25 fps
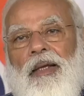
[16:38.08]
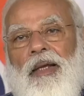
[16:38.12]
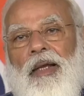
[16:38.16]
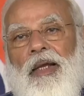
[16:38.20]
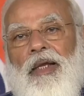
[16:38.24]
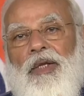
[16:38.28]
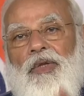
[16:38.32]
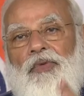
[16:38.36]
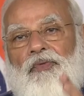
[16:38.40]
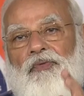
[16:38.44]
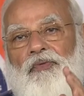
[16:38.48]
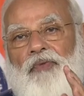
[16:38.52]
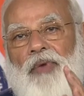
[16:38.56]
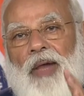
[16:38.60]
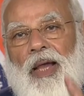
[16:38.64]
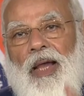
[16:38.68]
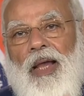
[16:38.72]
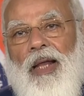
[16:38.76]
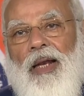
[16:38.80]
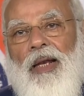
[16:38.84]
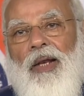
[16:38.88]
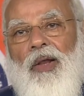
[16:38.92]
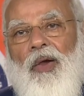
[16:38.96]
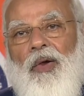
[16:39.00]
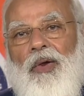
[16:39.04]
is
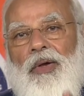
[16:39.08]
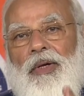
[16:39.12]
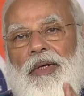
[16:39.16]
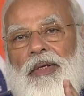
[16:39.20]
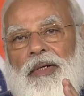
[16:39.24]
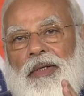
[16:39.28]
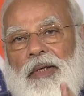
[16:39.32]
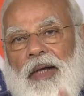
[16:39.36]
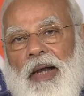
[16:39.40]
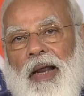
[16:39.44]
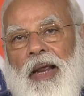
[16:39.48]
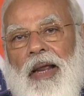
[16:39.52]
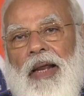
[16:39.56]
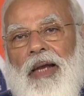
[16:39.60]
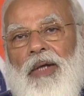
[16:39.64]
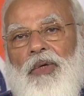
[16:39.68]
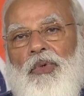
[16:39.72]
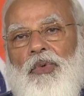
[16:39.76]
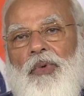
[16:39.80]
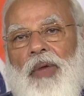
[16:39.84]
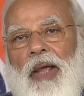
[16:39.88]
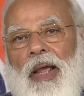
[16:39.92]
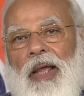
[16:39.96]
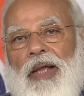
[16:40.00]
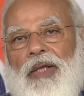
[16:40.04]
well on track
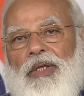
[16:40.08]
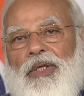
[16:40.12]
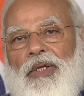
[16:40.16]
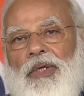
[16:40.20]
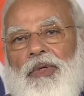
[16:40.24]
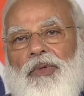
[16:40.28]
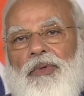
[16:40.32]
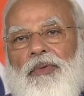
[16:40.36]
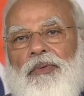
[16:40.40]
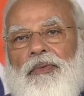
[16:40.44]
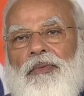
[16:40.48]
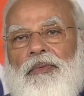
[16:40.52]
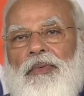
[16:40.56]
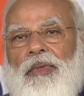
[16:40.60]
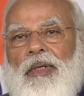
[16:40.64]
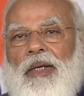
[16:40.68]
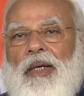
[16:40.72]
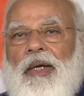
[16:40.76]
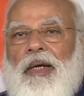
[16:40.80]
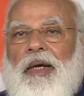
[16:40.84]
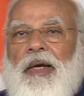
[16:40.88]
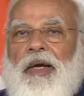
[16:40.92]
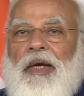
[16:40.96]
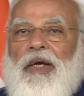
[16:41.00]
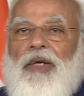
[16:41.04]
to achieve
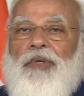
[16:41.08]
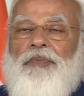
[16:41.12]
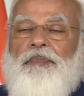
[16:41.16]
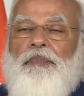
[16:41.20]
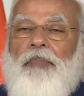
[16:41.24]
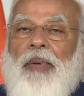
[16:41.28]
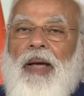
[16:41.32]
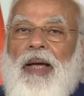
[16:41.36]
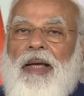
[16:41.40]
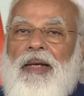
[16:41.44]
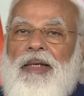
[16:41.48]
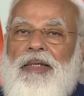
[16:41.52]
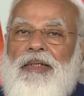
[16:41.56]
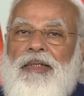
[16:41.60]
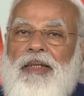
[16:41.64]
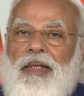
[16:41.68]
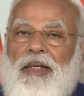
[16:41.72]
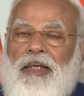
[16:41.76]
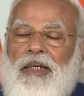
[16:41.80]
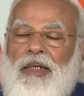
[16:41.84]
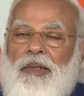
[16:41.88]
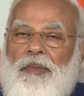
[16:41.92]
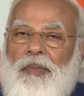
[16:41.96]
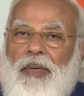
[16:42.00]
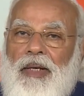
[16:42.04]
its Paris
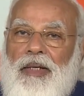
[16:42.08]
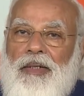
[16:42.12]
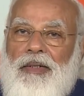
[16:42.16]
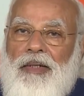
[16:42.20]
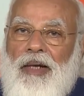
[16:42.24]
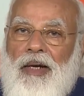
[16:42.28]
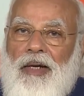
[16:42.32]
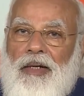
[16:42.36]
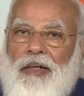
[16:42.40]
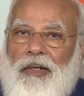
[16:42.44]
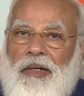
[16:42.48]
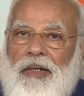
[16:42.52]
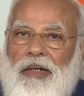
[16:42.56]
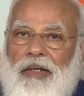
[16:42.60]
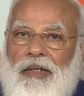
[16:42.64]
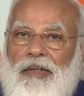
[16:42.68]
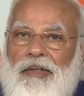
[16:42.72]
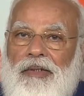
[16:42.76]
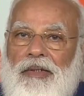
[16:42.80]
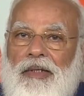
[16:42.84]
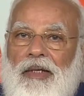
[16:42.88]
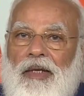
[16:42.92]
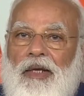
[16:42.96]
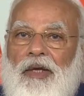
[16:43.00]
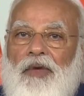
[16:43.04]
Agreement
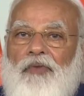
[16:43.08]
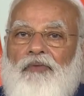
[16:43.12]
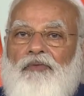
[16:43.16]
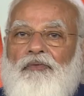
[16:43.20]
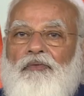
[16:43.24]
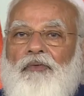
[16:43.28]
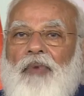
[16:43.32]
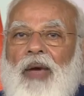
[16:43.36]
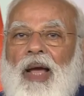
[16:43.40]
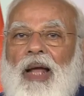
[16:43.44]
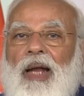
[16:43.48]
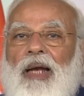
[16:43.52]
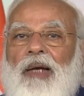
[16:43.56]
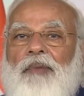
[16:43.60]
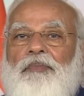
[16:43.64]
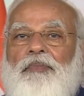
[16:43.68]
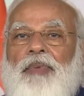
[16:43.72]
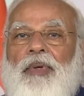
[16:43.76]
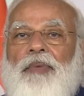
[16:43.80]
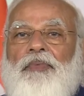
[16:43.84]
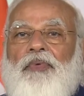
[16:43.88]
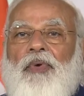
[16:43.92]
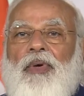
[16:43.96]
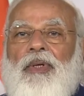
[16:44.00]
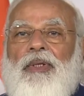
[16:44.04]
targets well
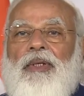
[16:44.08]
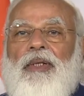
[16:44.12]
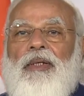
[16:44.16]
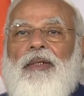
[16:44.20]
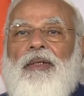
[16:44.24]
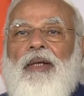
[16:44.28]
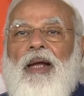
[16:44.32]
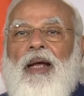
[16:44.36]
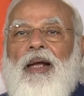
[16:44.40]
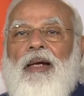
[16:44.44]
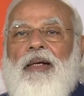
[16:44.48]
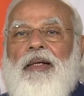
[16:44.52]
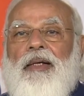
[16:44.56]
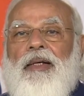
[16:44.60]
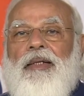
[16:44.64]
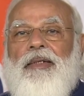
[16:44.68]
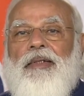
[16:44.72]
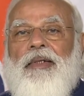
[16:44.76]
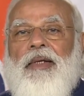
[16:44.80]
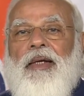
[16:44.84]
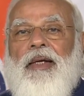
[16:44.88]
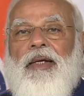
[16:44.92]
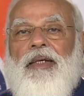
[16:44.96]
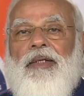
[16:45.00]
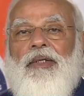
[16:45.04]
before the target
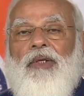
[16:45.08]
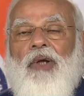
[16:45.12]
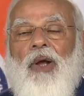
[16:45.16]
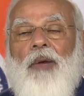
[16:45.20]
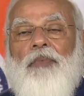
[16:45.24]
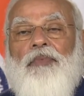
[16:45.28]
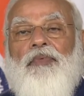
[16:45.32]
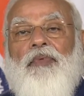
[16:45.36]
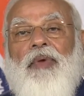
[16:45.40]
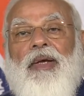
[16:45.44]
date of